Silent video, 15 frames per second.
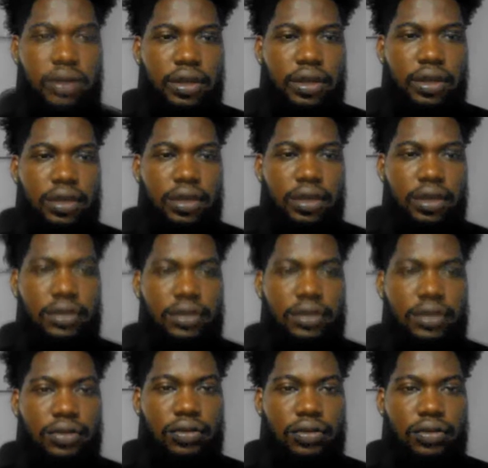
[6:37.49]

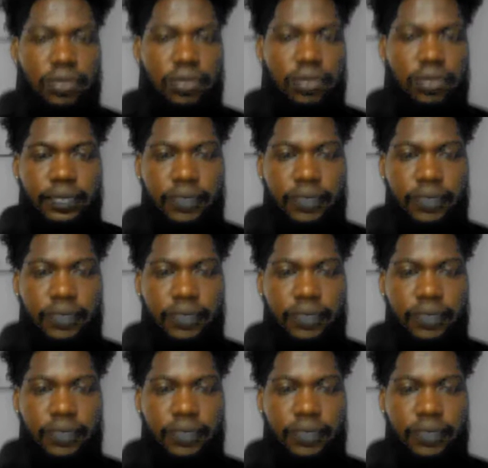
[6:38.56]
Yes, so